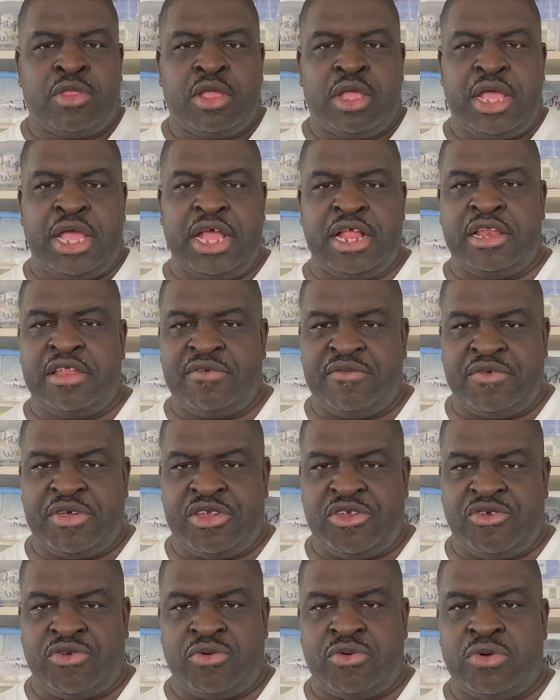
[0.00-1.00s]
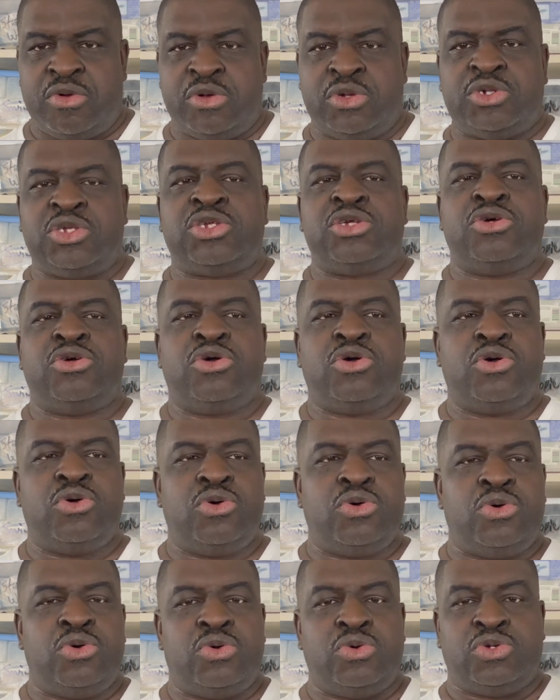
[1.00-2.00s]
individuals
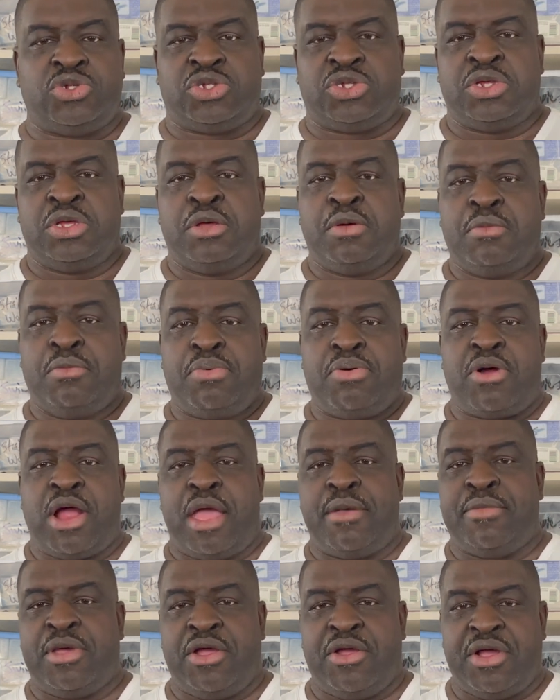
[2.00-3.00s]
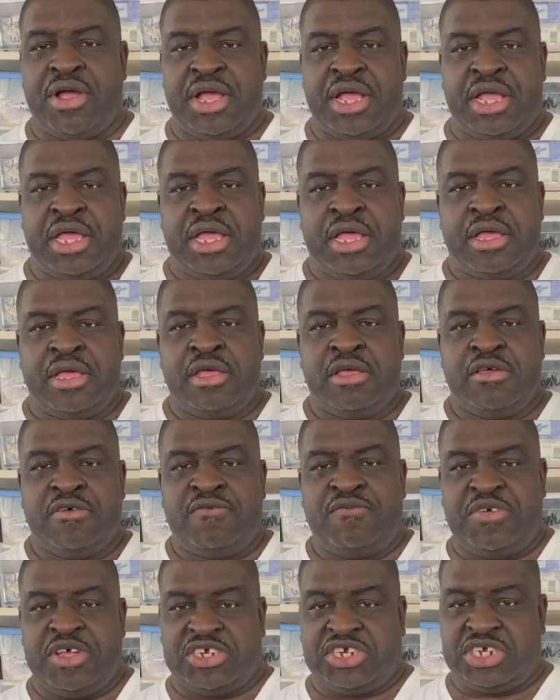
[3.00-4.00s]
whose primary
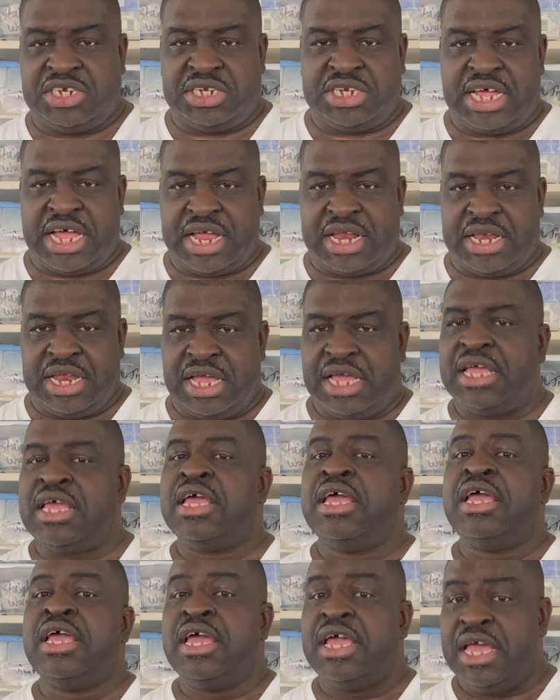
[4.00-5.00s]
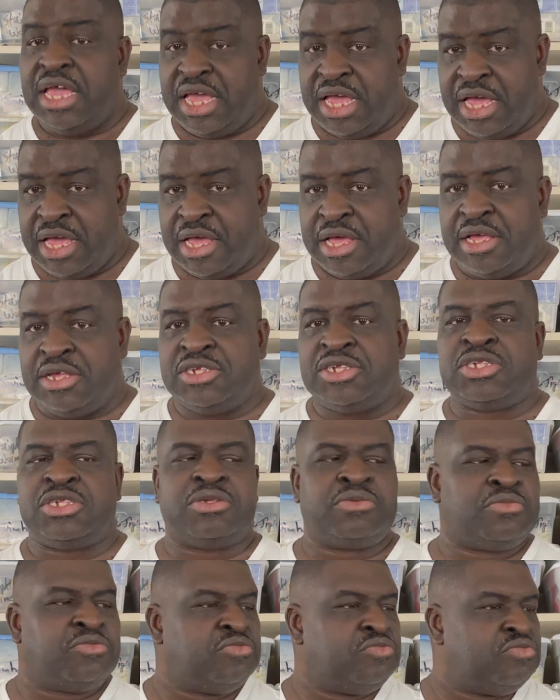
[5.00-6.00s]
fishing technique is
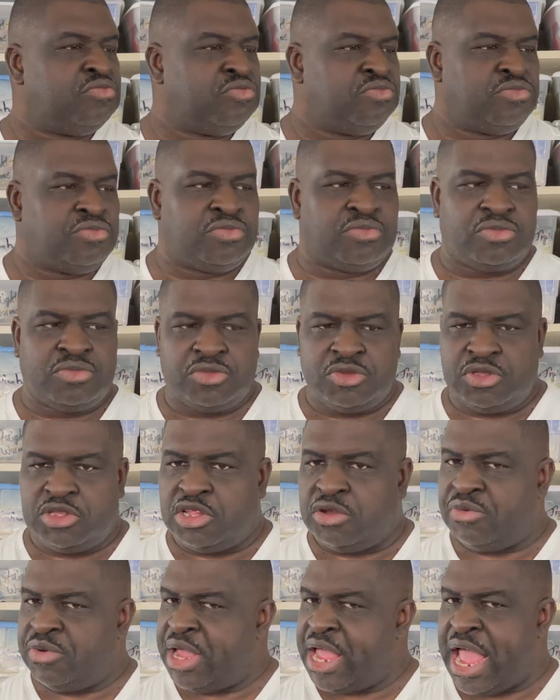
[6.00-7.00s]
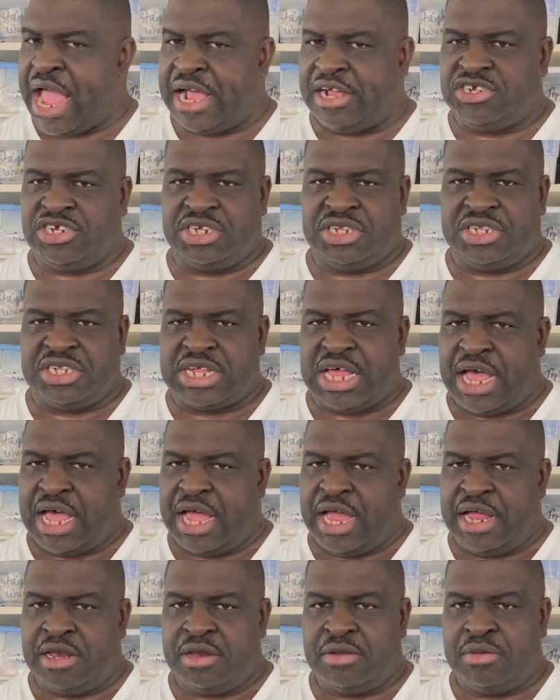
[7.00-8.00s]
the reaction
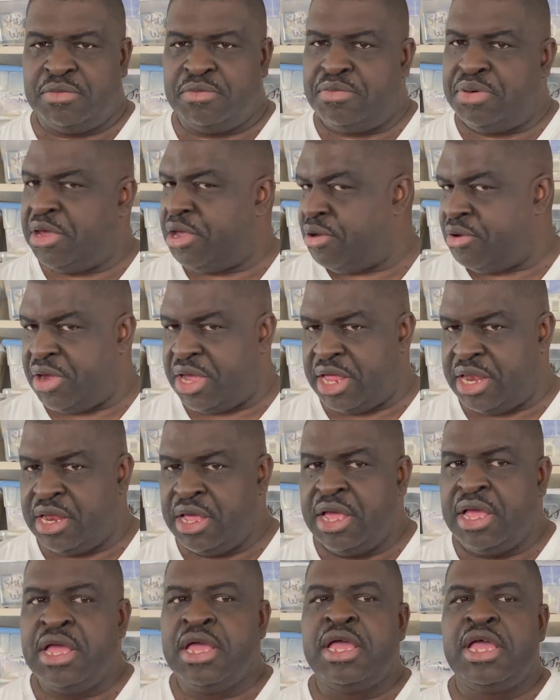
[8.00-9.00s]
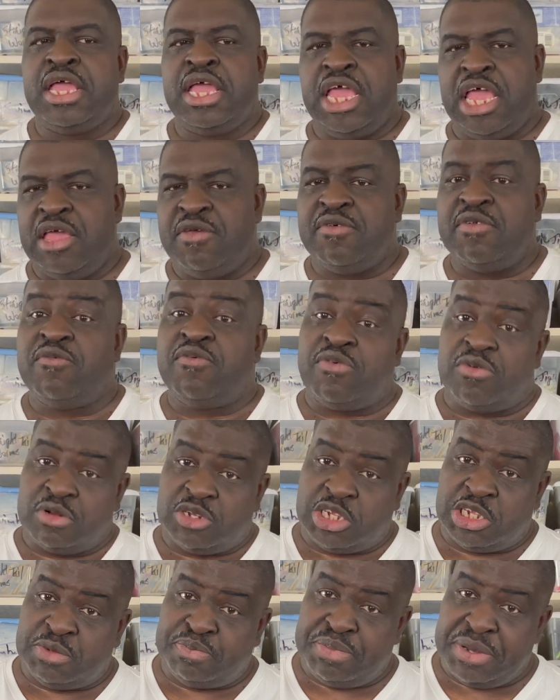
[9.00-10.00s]
side, period. Even for
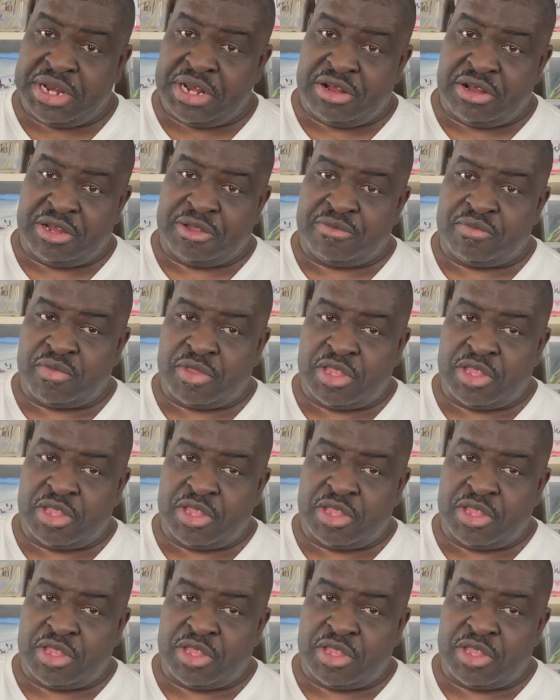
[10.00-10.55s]
spinning